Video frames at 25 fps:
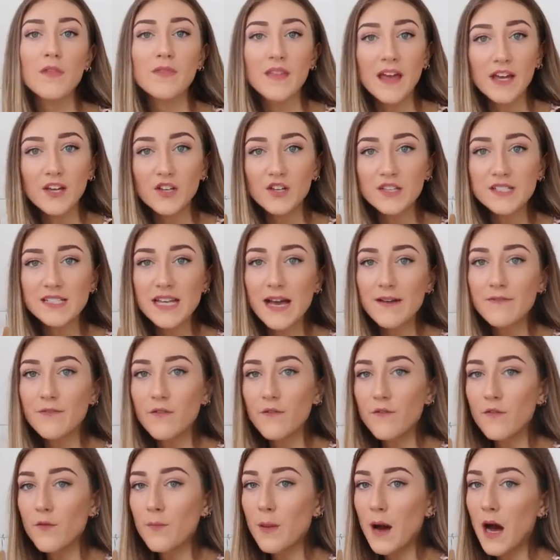Thank you to
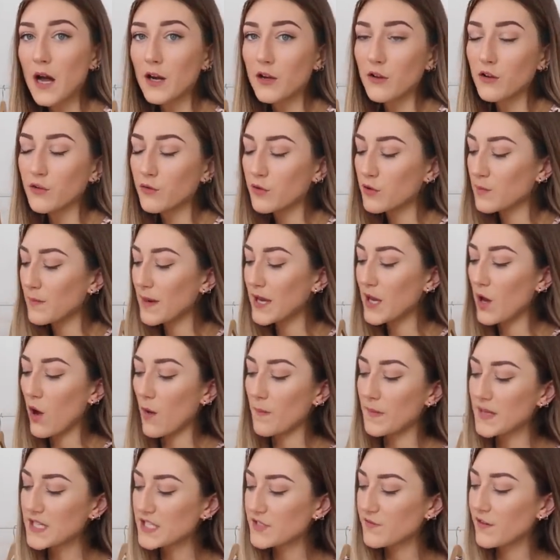Zaful for partnering with me
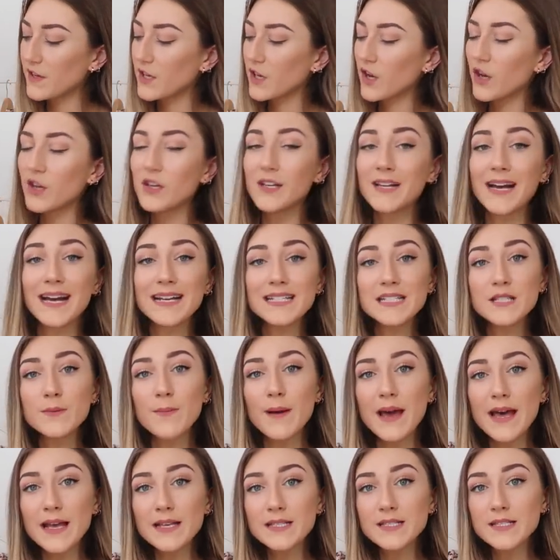on this video. You guys are the
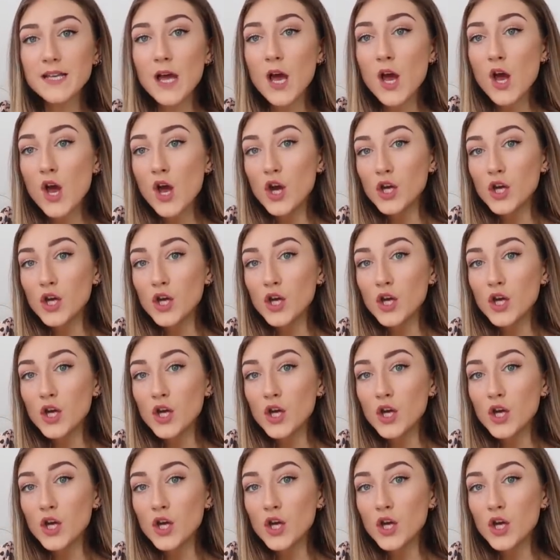best.